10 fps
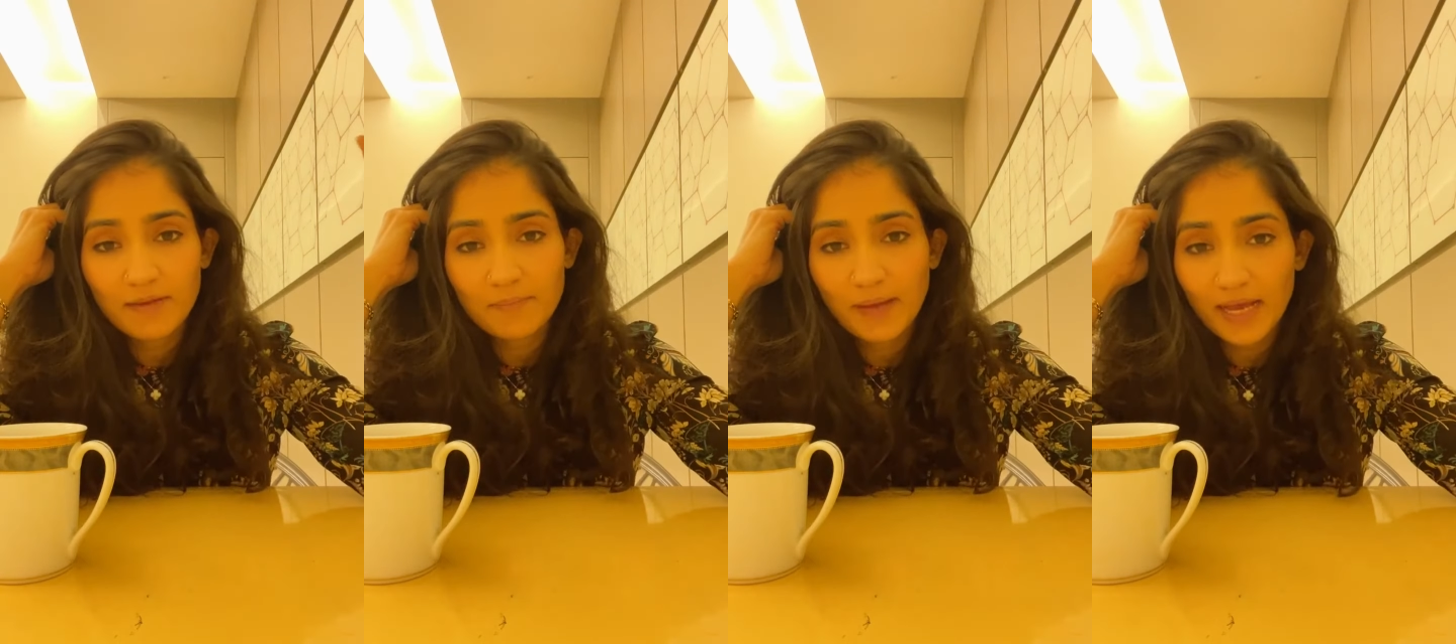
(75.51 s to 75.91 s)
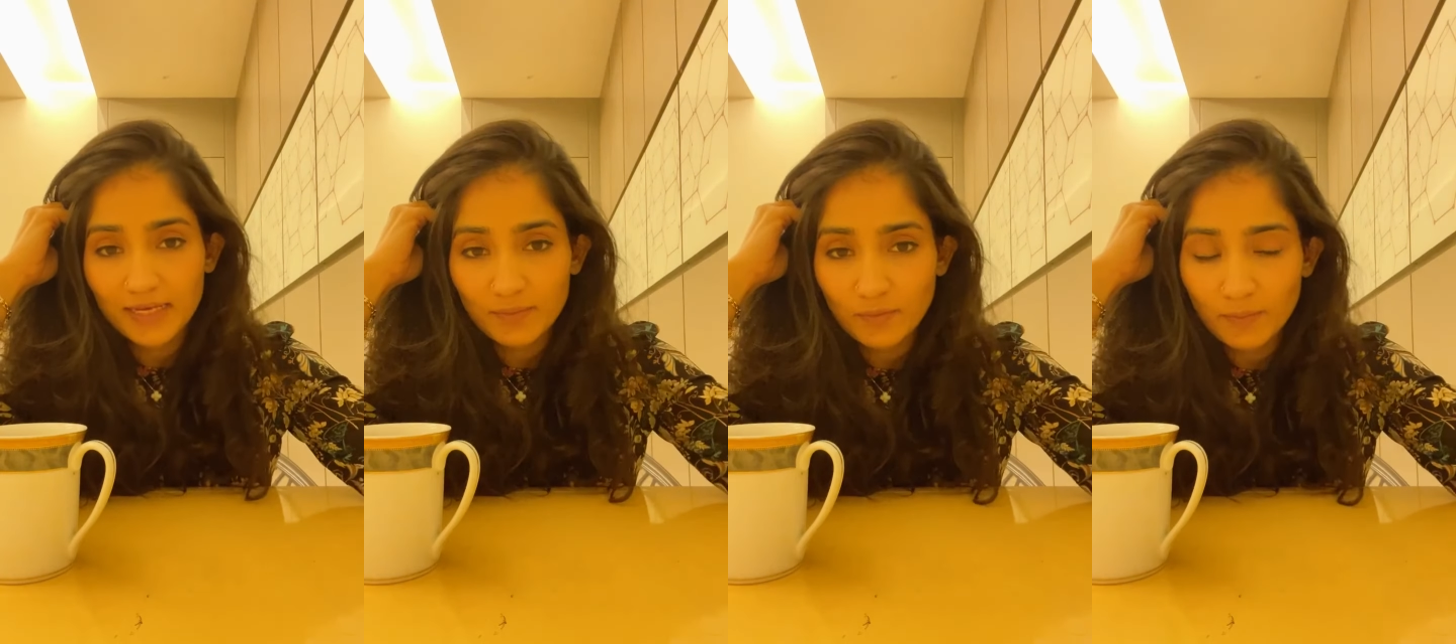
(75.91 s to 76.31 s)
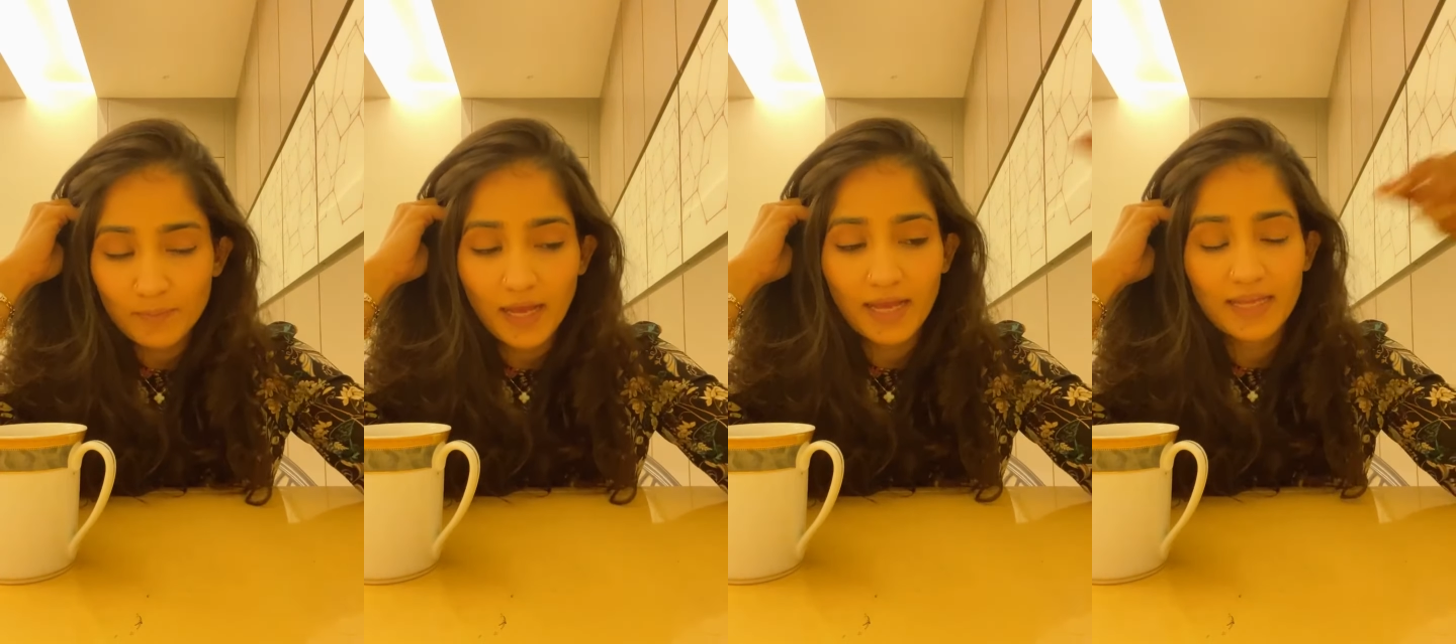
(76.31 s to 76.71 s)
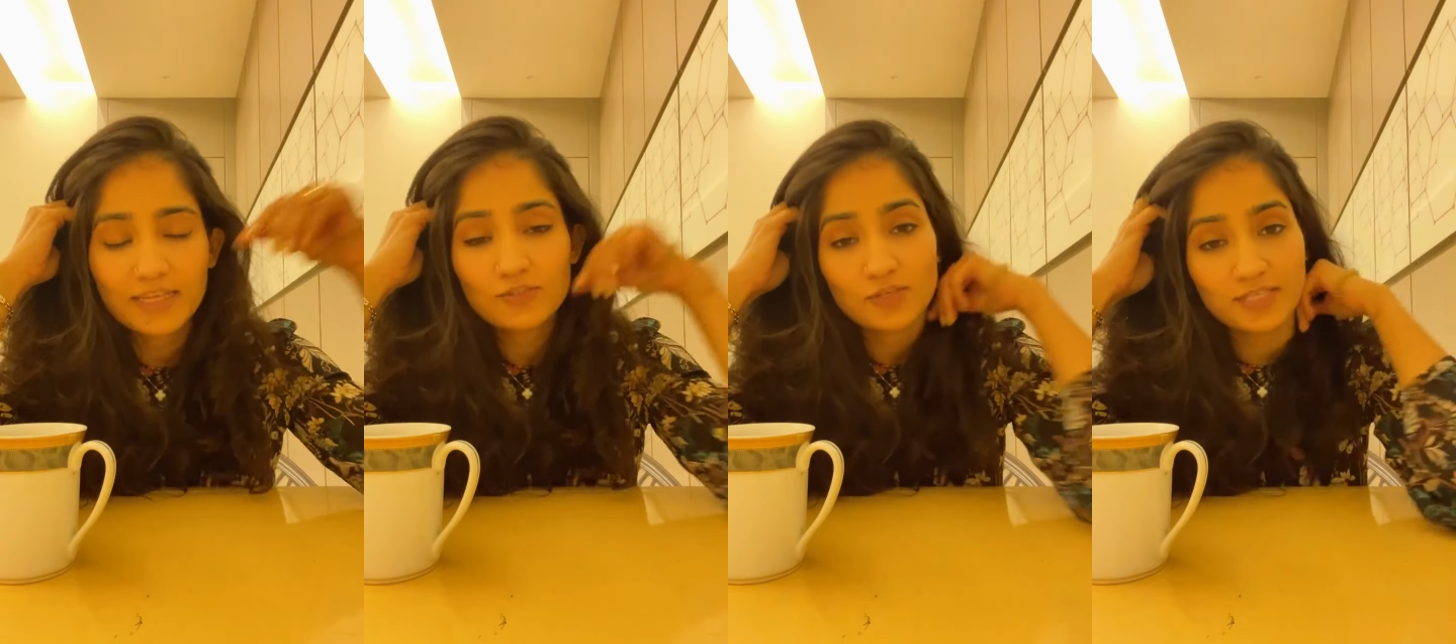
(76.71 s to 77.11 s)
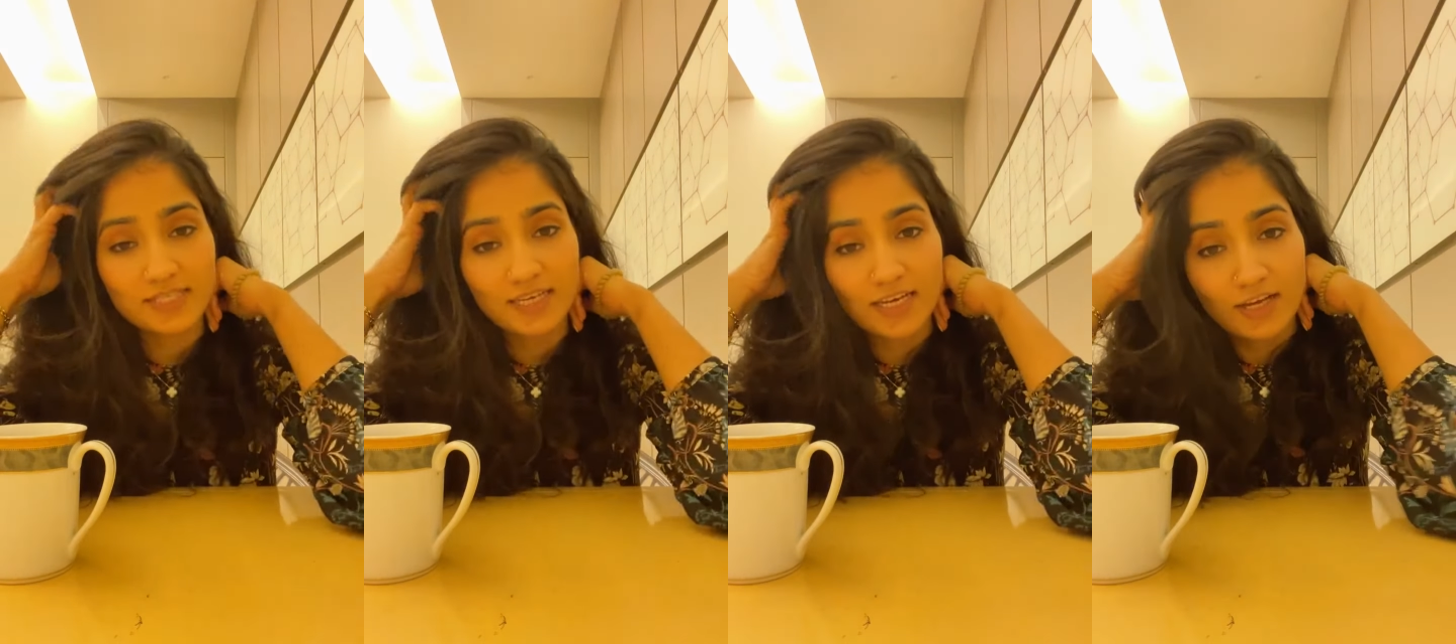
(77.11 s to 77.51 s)
I'm back in Mumbai,
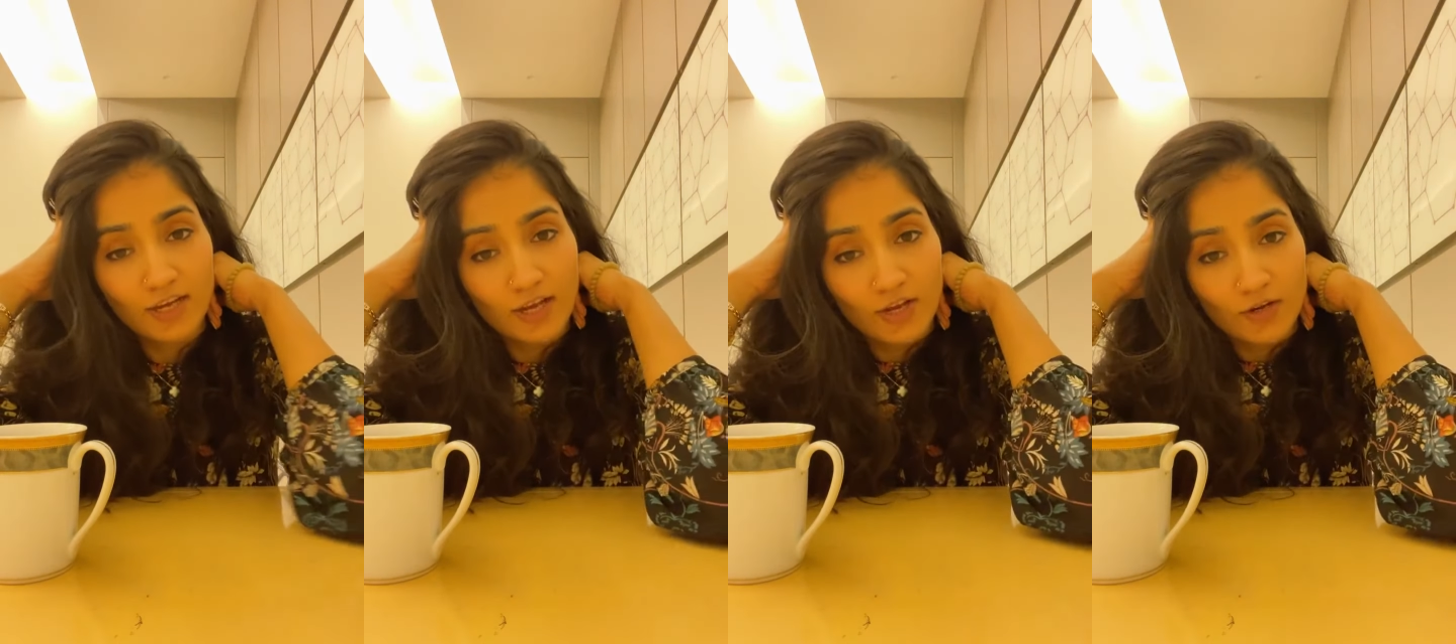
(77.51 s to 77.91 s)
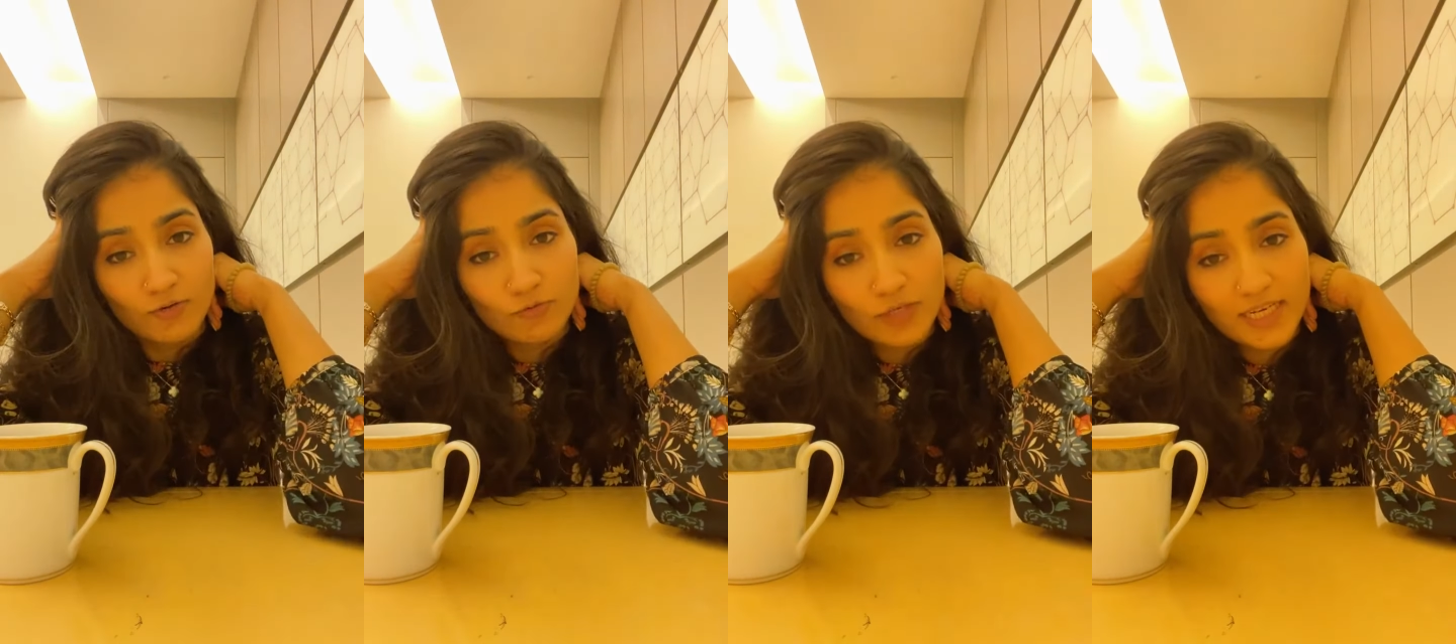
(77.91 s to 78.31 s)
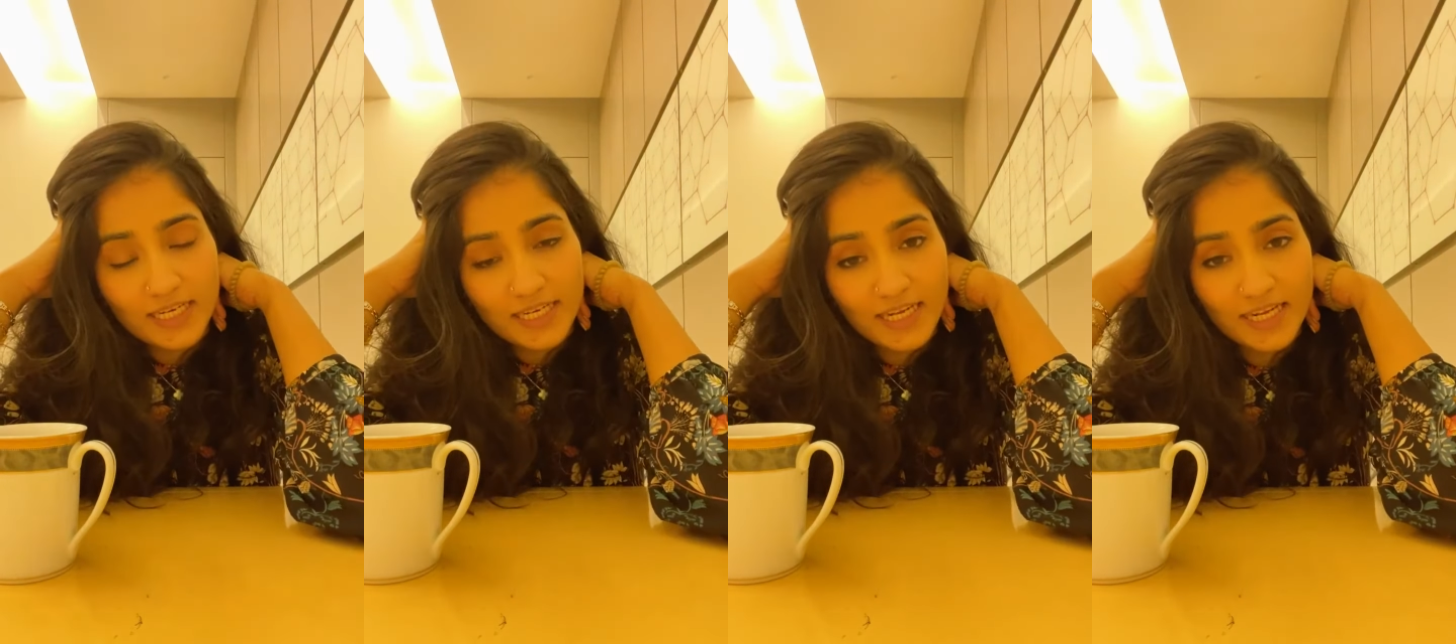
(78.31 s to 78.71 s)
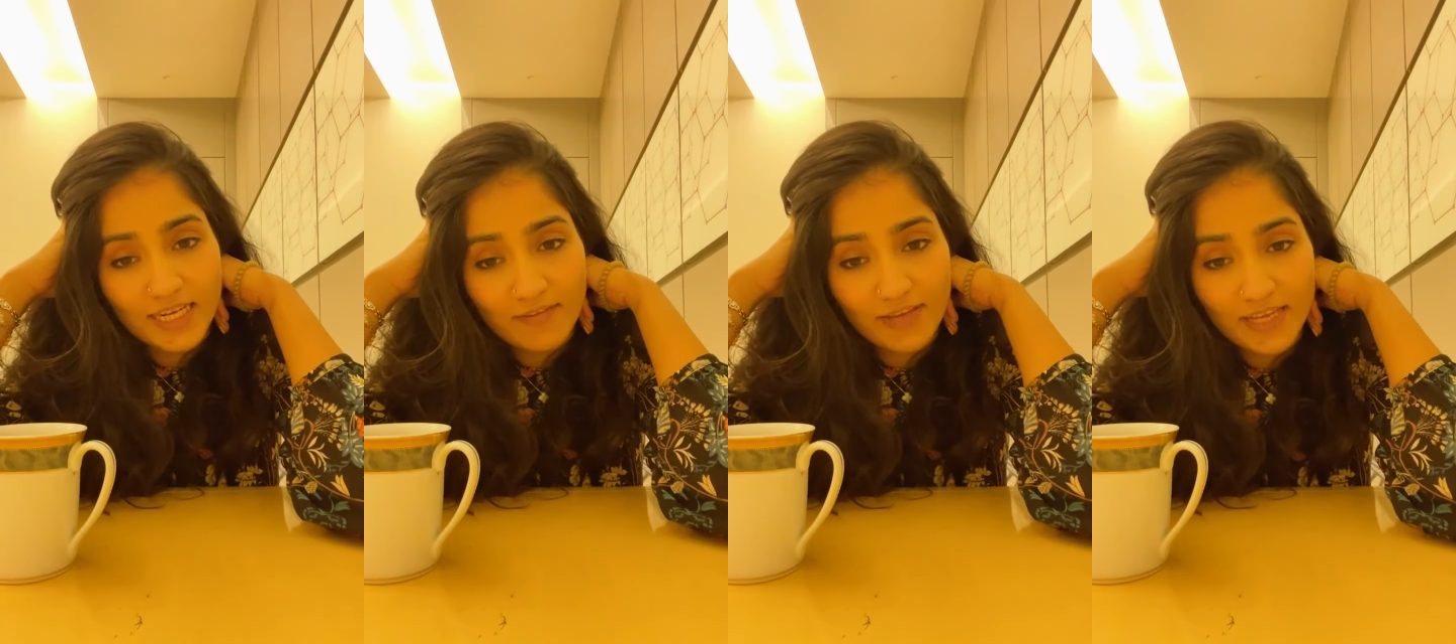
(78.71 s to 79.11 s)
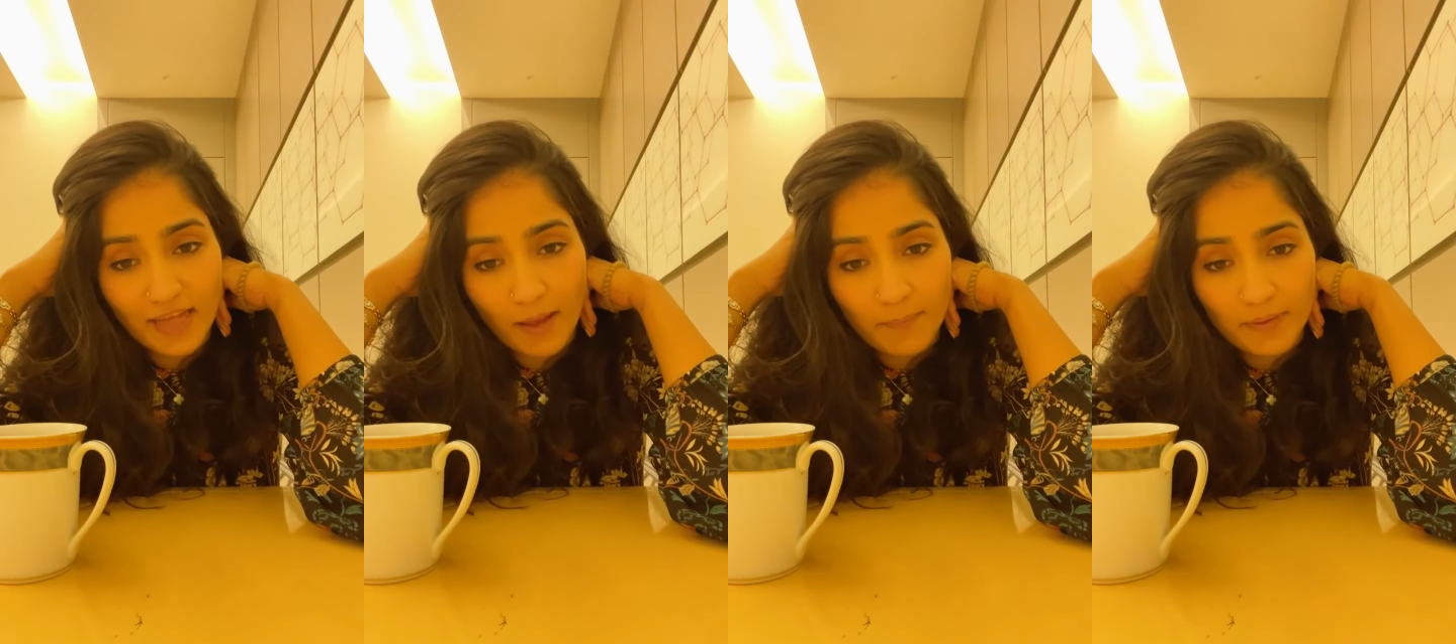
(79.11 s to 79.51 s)
just really living it
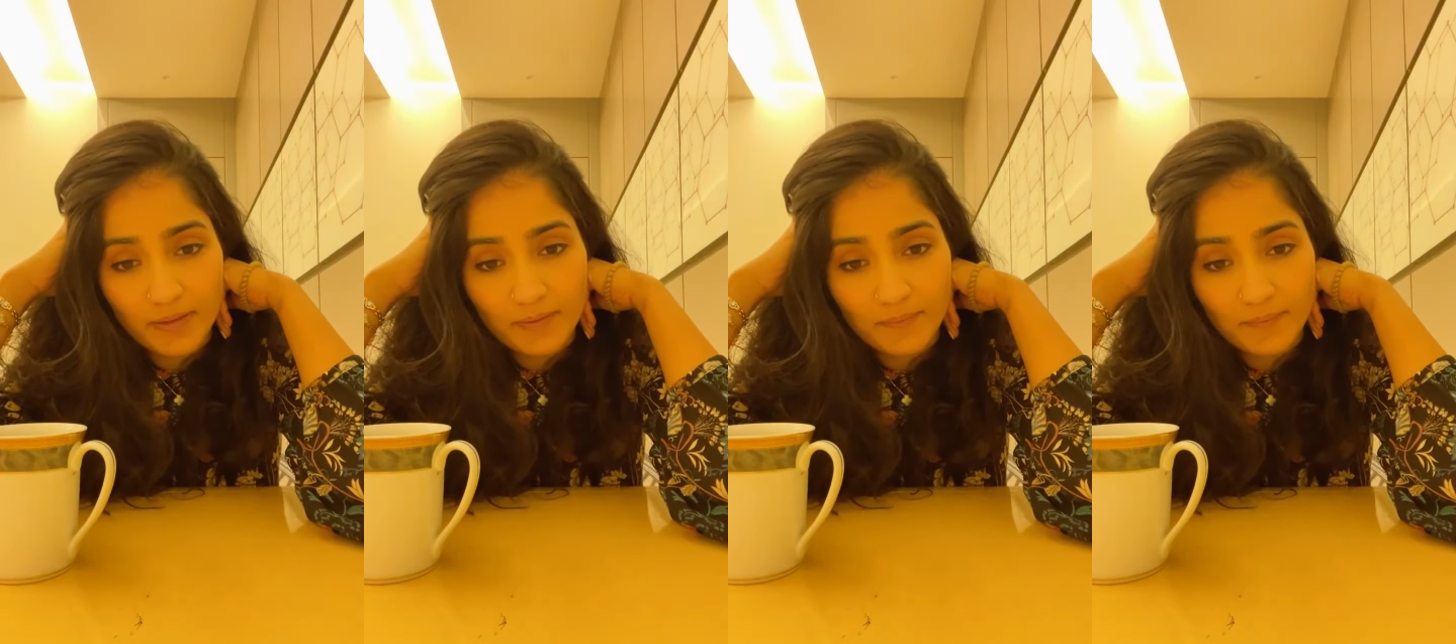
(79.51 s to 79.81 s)
up.